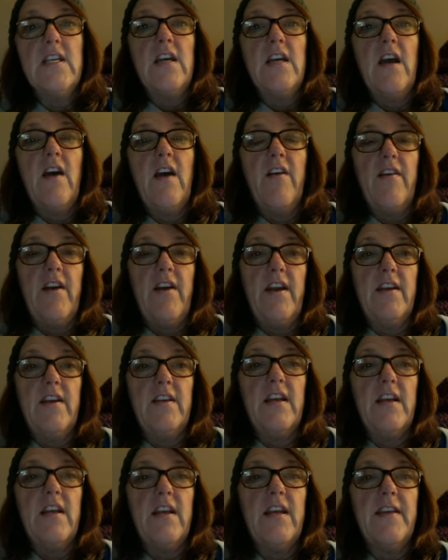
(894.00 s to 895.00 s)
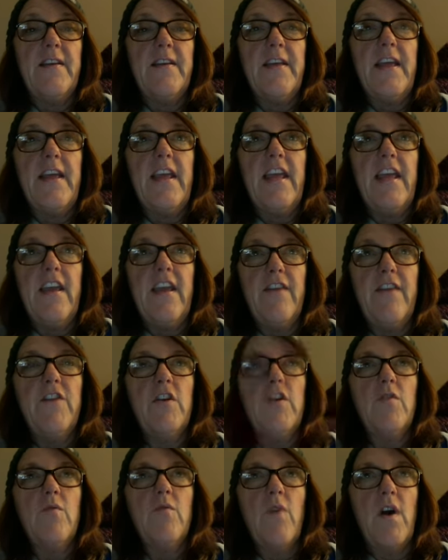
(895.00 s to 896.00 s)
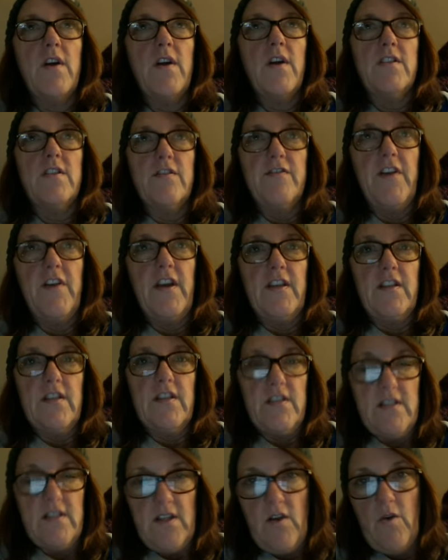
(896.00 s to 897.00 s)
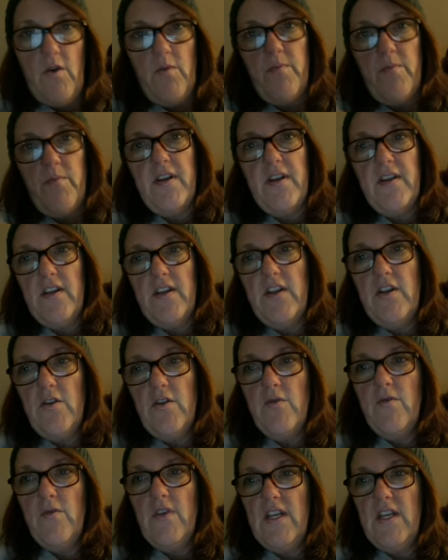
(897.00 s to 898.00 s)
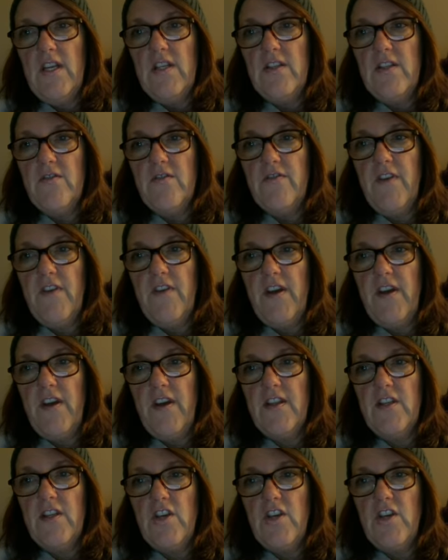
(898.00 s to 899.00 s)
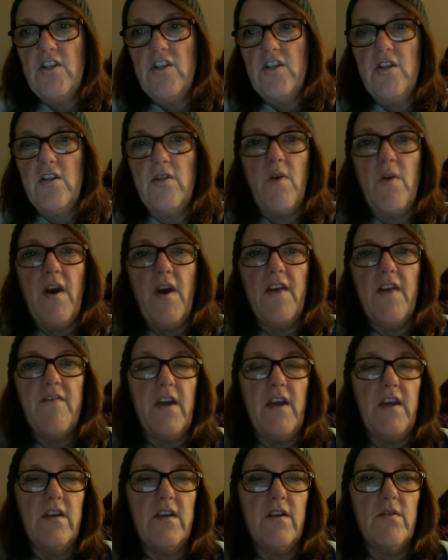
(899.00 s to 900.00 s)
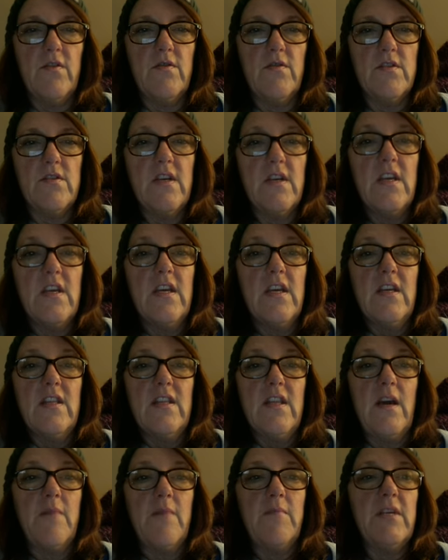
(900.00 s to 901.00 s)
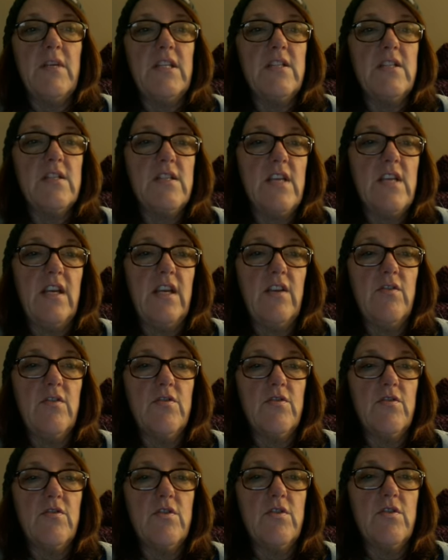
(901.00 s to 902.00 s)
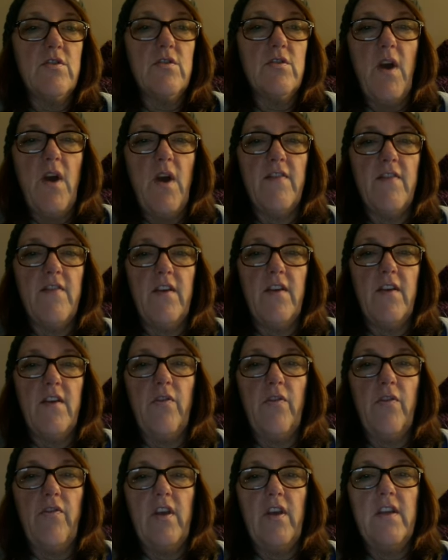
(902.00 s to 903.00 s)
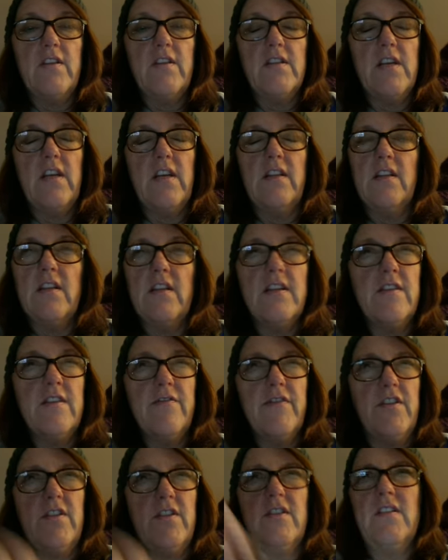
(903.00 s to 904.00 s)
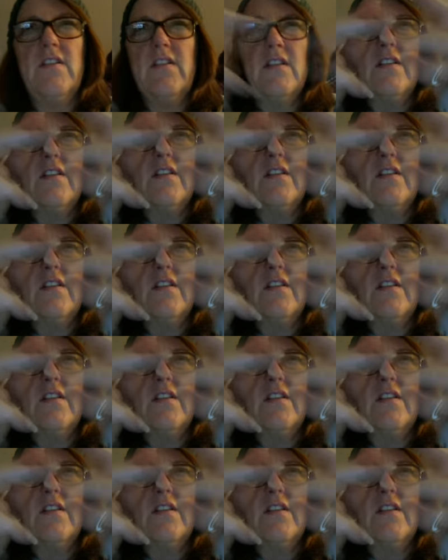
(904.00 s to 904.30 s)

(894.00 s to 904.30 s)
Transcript: All right. If you want to find the slope, you need to find the change in the y values That means take your two y values and take the difference.